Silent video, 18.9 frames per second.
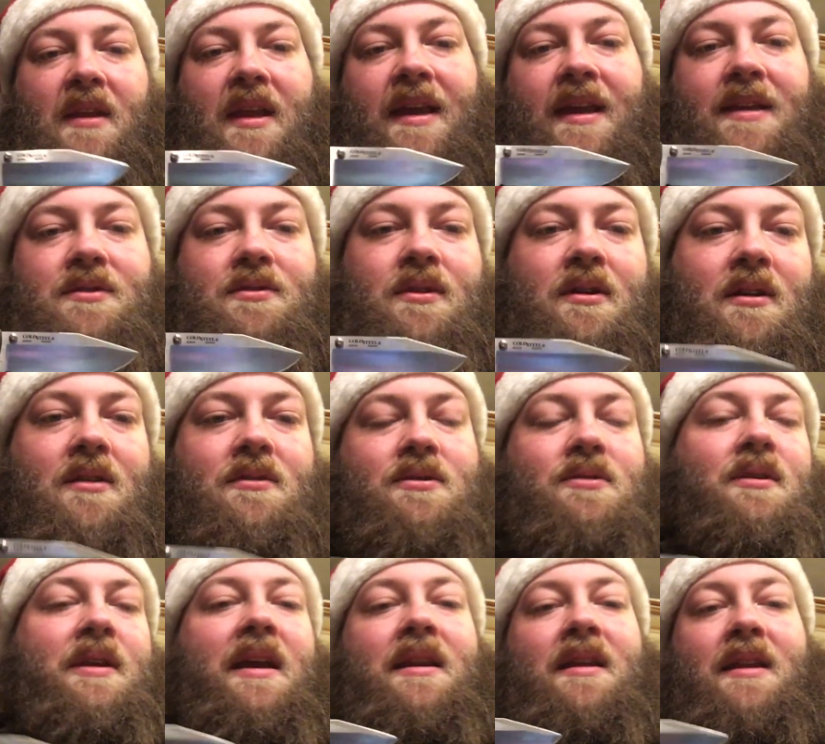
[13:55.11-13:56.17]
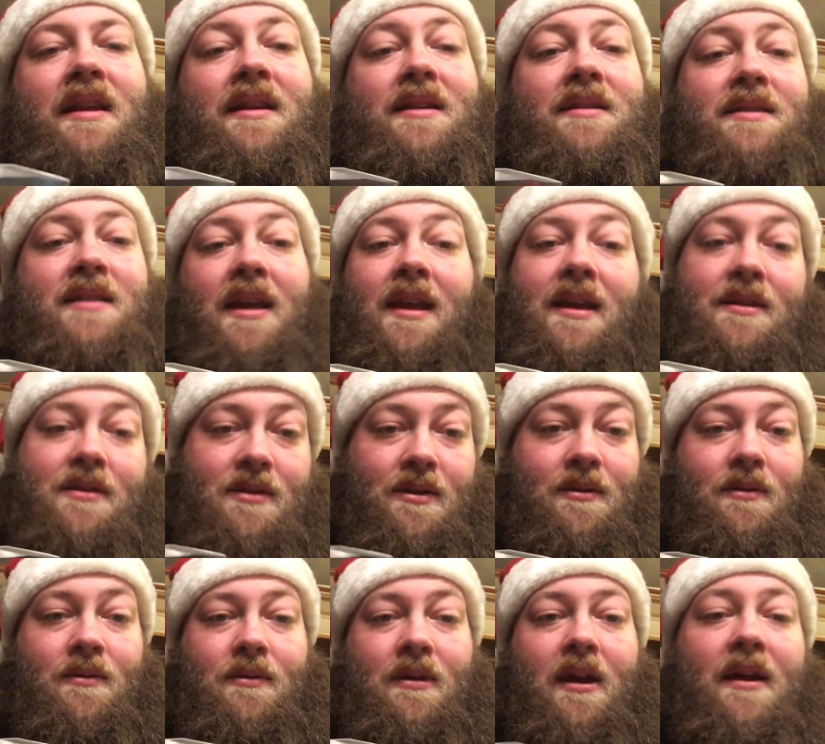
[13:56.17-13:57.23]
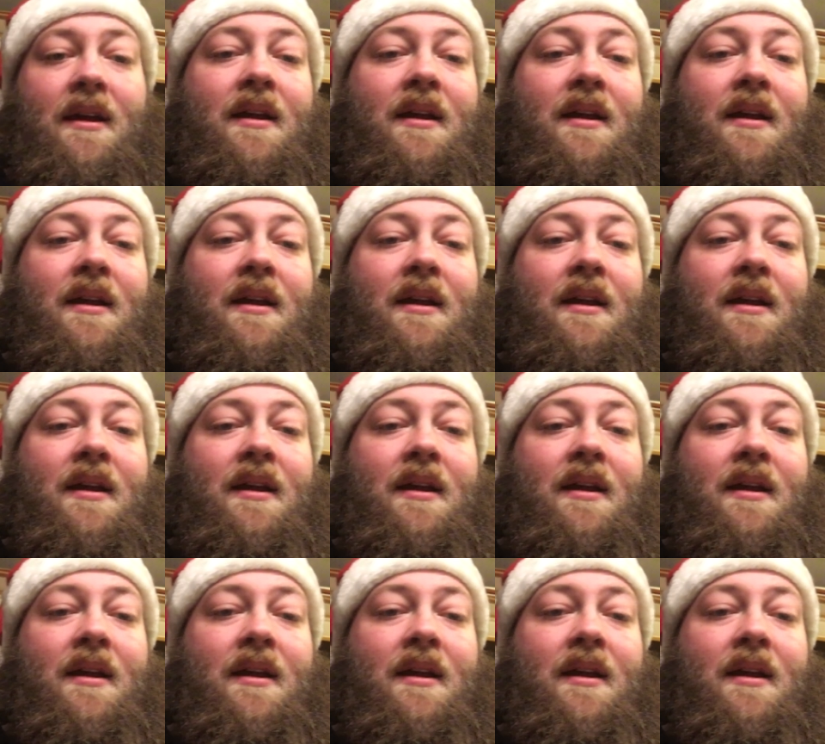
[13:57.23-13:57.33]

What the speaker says: And you can also get it in a Tanto.